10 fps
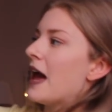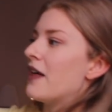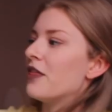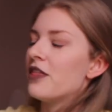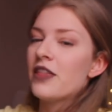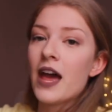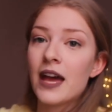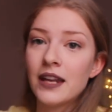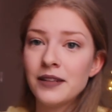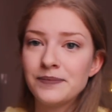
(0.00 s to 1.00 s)
And
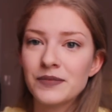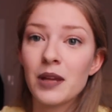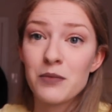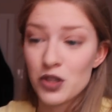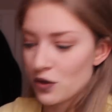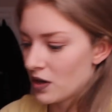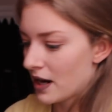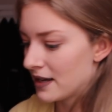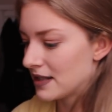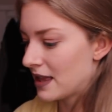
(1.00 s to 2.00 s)
then, let me show you
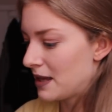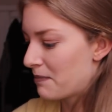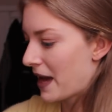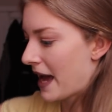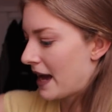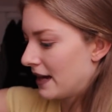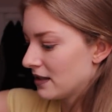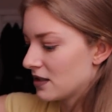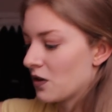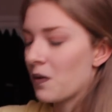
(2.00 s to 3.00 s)
guys the pants.